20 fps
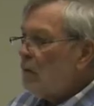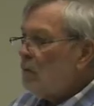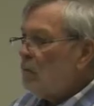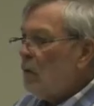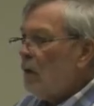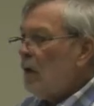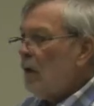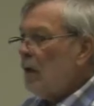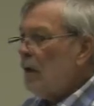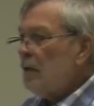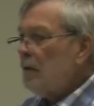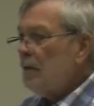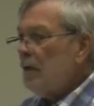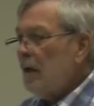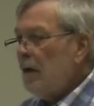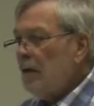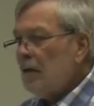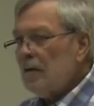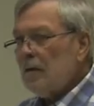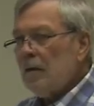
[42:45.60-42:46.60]
Well, I
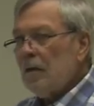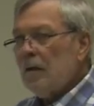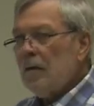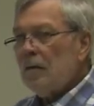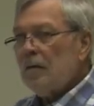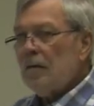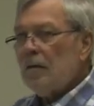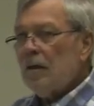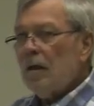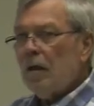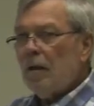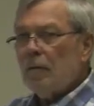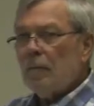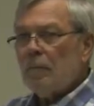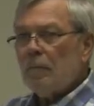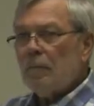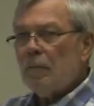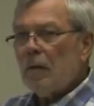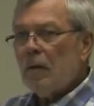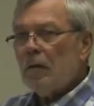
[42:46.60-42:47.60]
doubt it, Leonard.
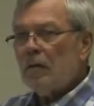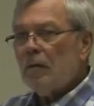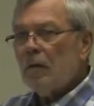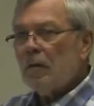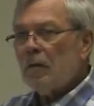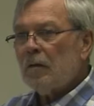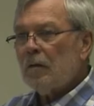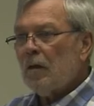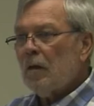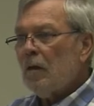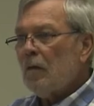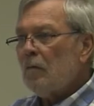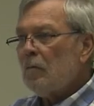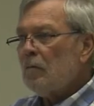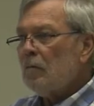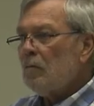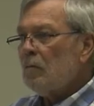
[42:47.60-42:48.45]
Um, I think uh,